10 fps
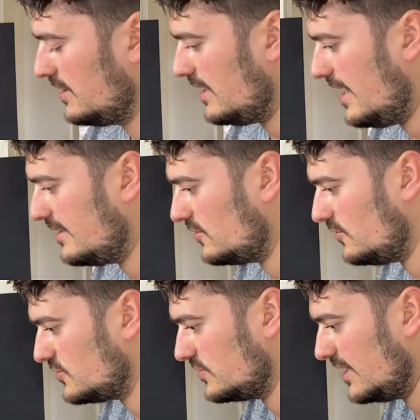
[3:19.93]
And
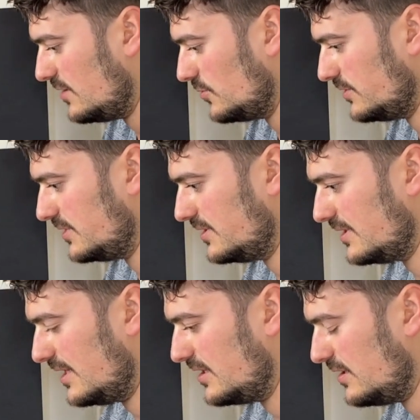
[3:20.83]
also that one did
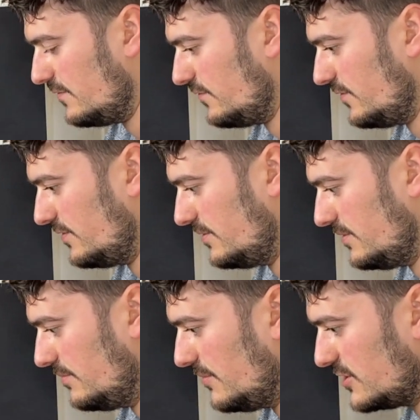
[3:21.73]
not have
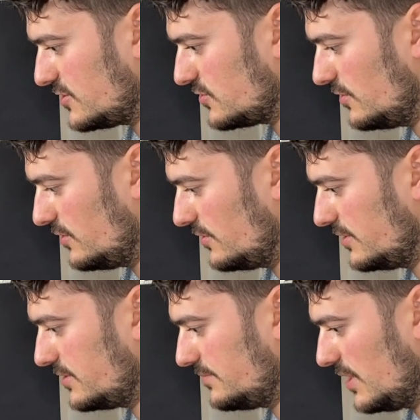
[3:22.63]
much soil on
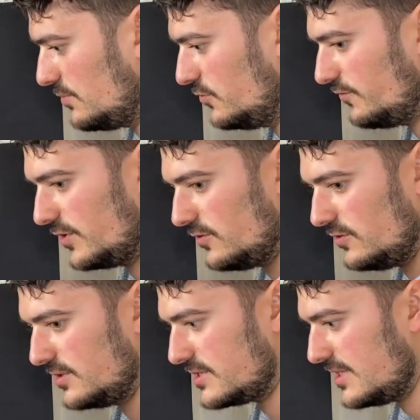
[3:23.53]
it. I'm moving
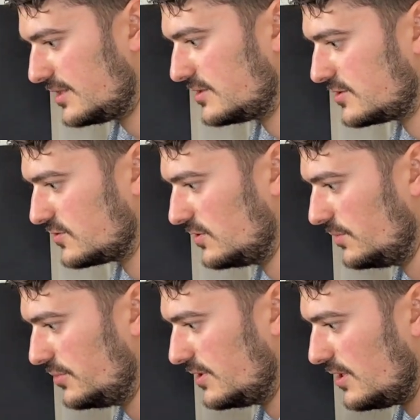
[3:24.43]
all this excess soil
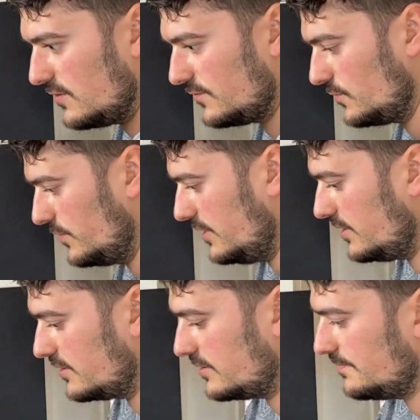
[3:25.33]
a bit out of the way
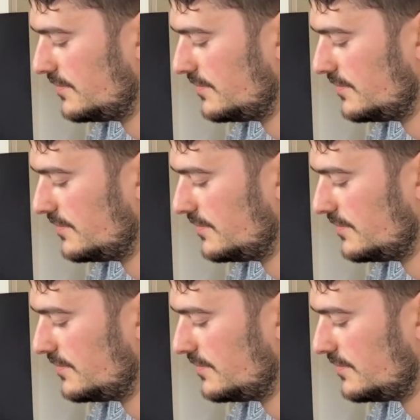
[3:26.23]
here,